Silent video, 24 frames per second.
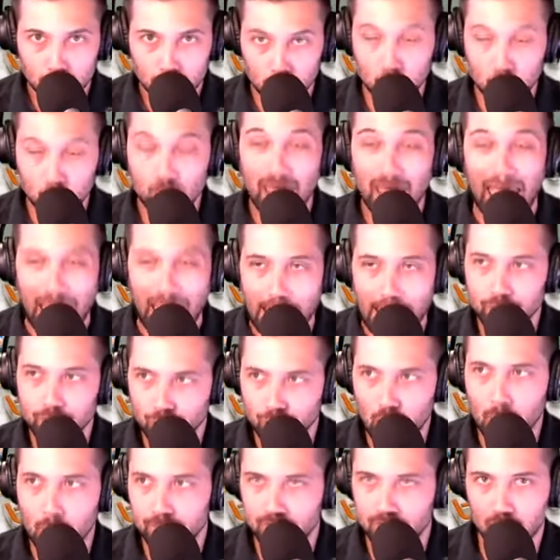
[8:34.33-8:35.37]
you can
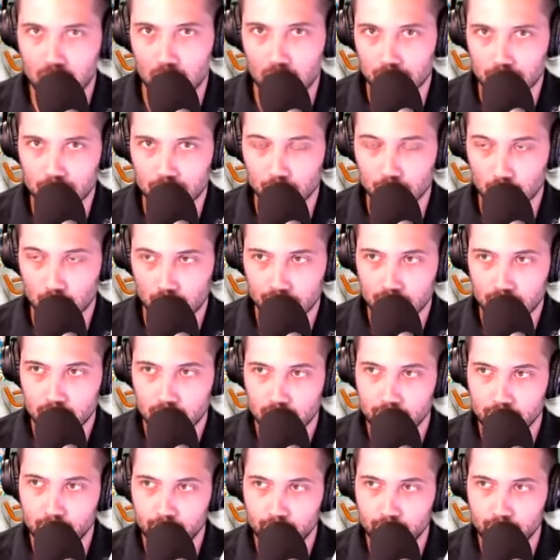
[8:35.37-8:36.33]
drop D'Andre Swift.